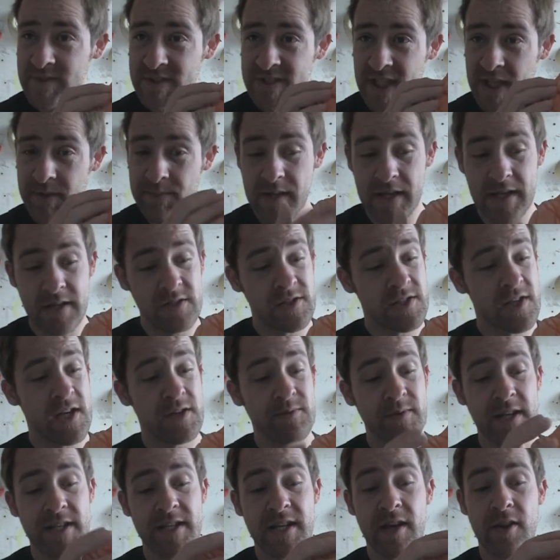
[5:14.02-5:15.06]
Same thing, turn it
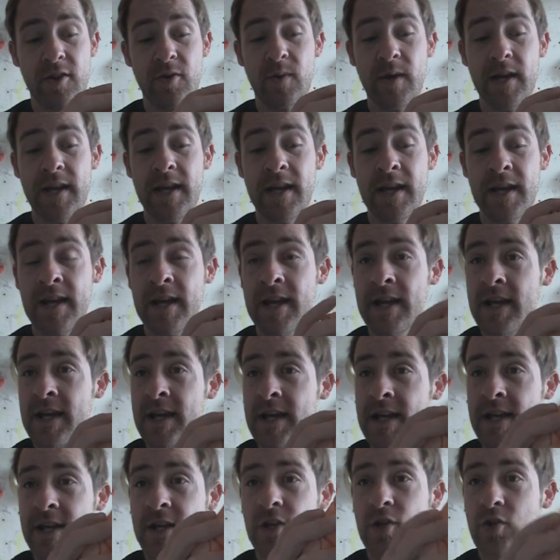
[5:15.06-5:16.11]
around the other way.
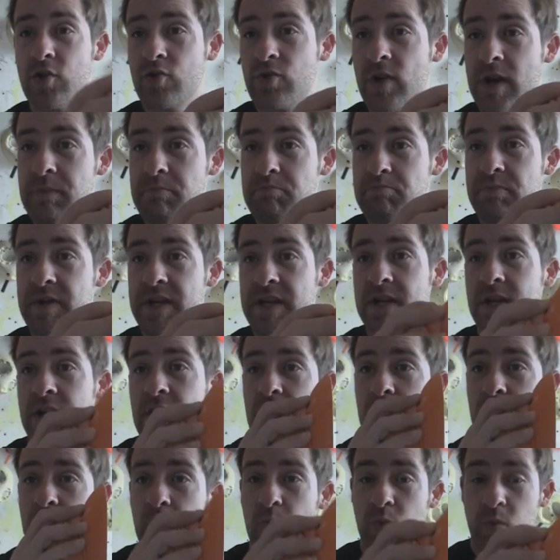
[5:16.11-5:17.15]
Great big,
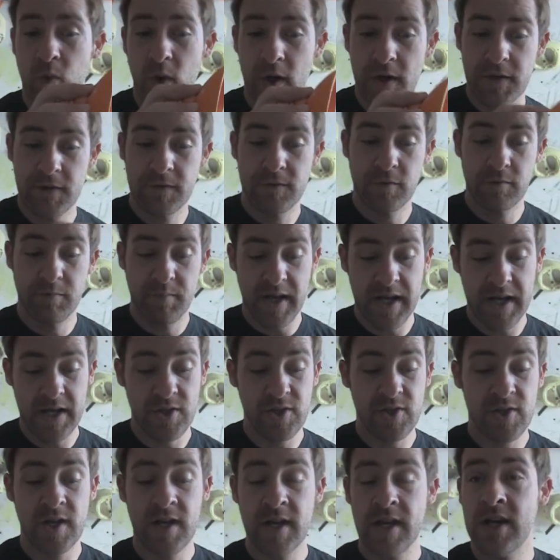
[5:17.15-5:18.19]
wonderful
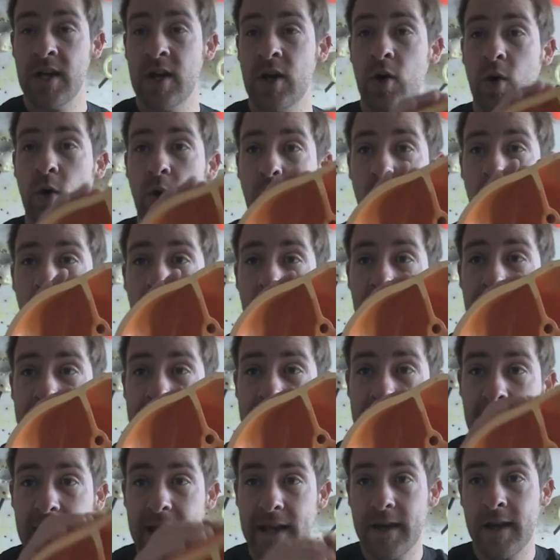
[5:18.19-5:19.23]
pinch.
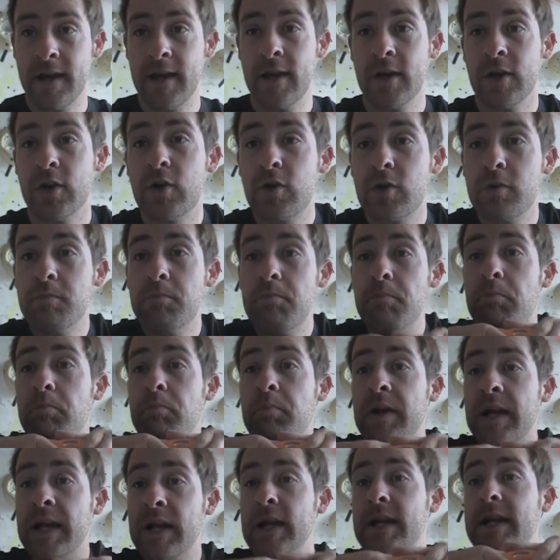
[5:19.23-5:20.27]
Again,
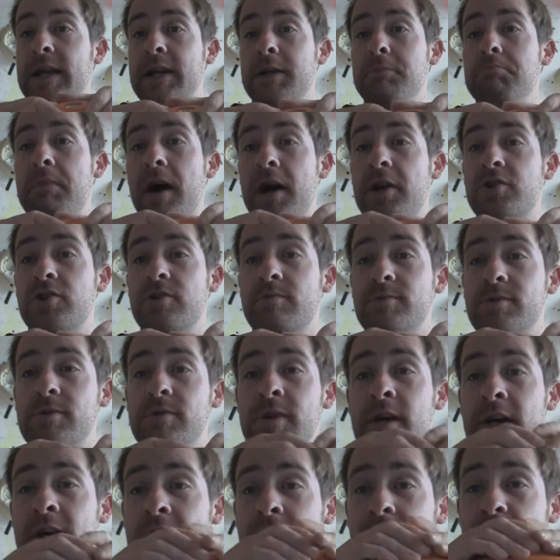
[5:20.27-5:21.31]
completely matchable.